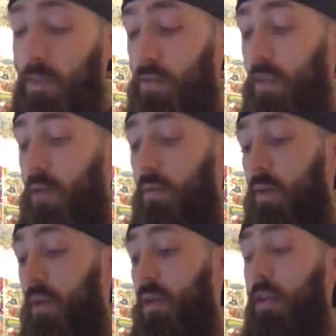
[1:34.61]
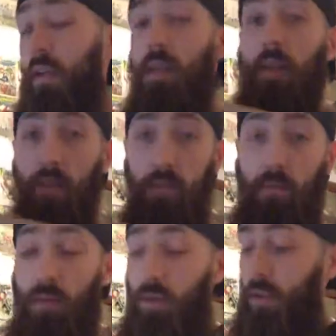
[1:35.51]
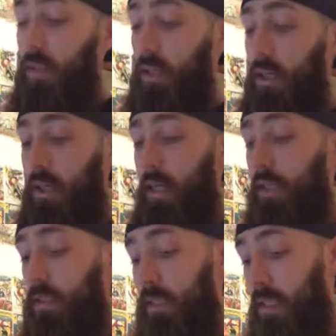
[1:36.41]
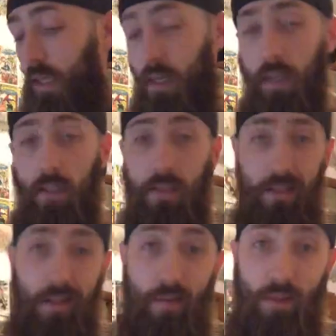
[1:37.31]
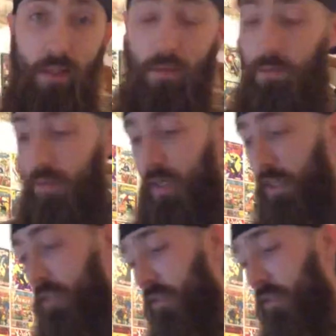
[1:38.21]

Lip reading: So this book I got in today. Let's see how well it was packaged.